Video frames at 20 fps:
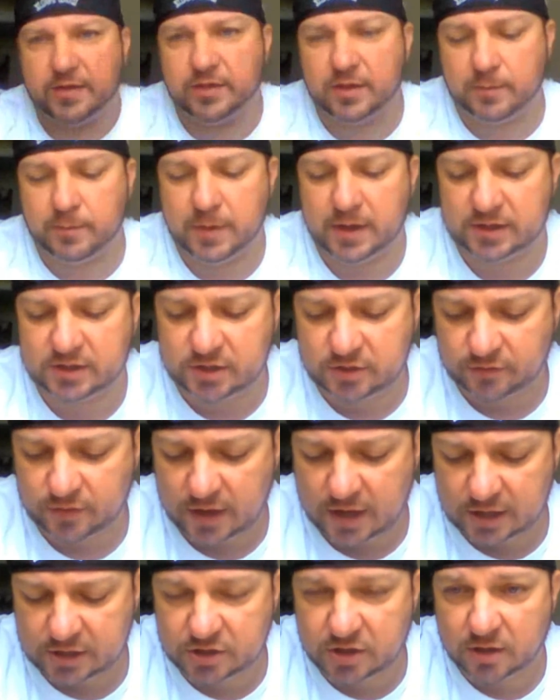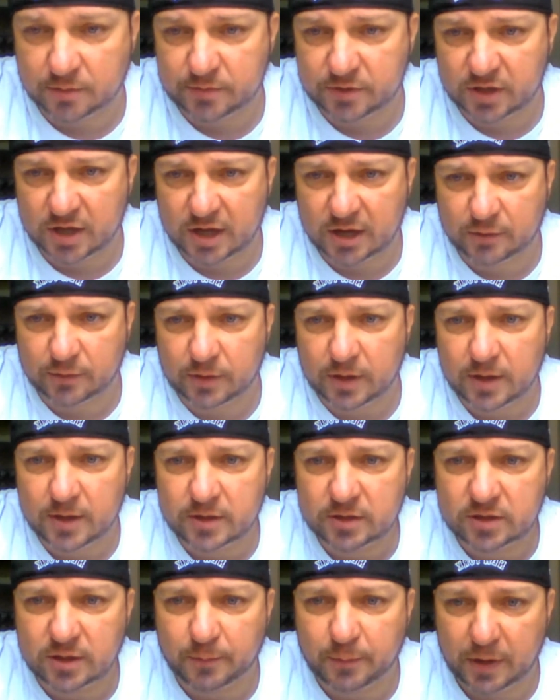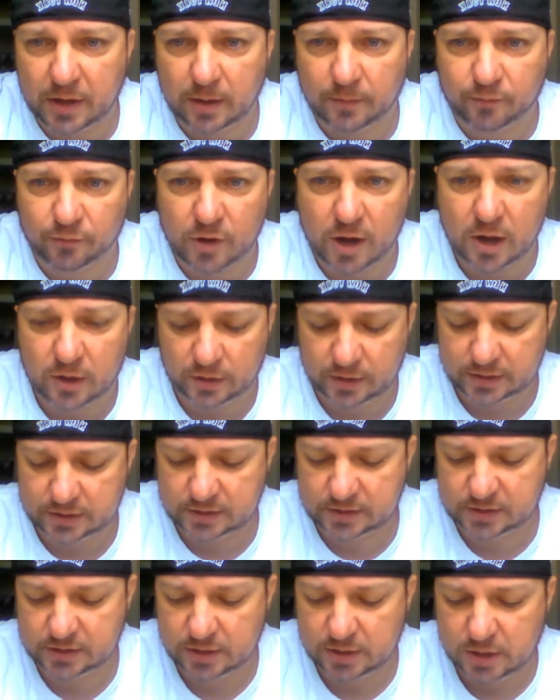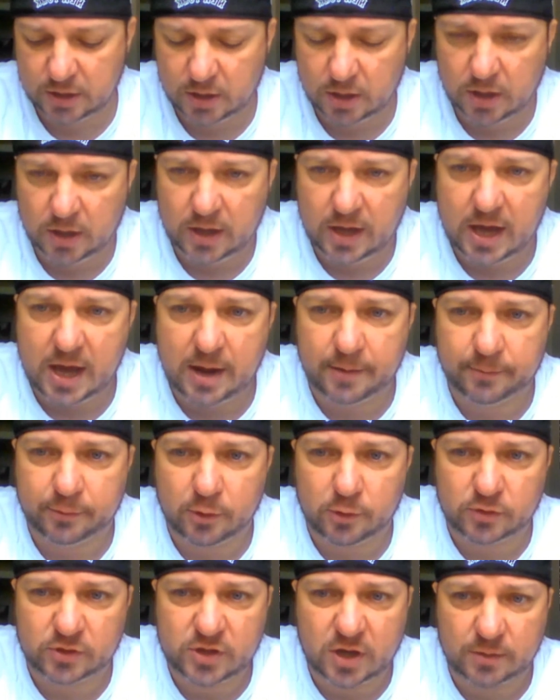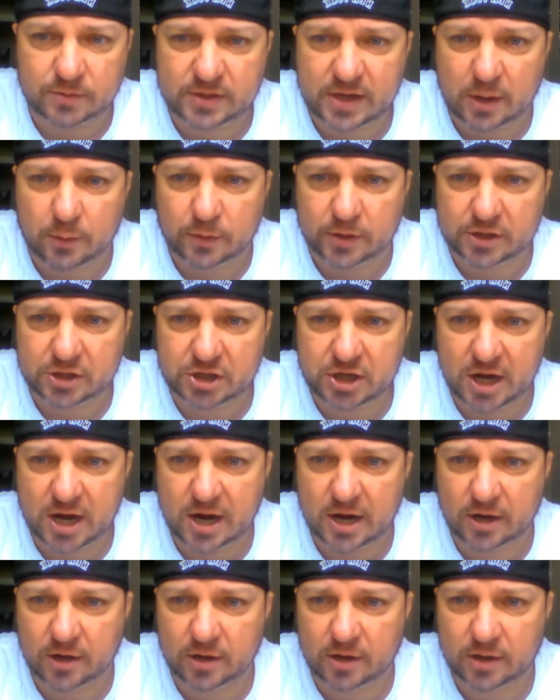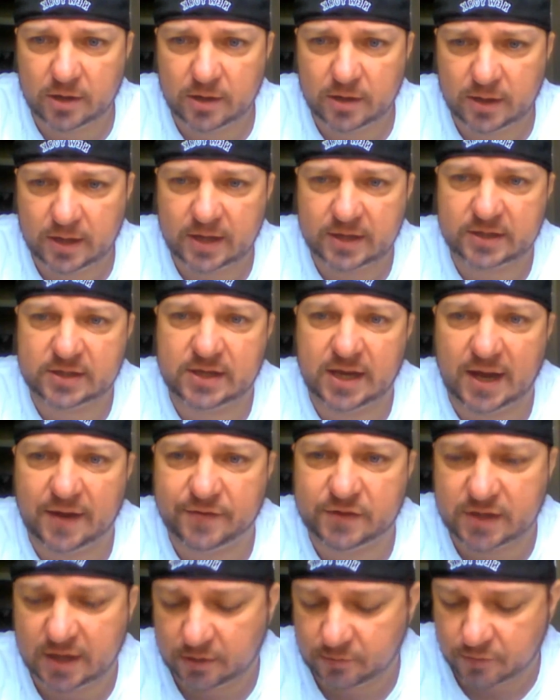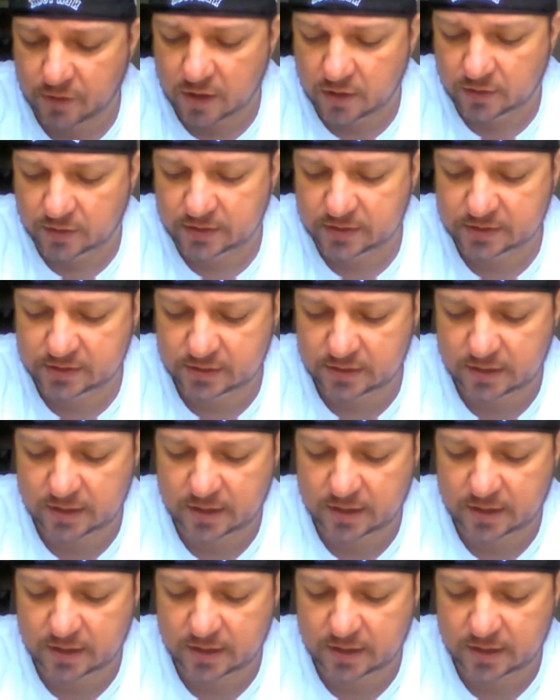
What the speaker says: the Miz Taraj comes out to beat up Rollins. Ambrose comes out with a chair and saves Seth Rollins.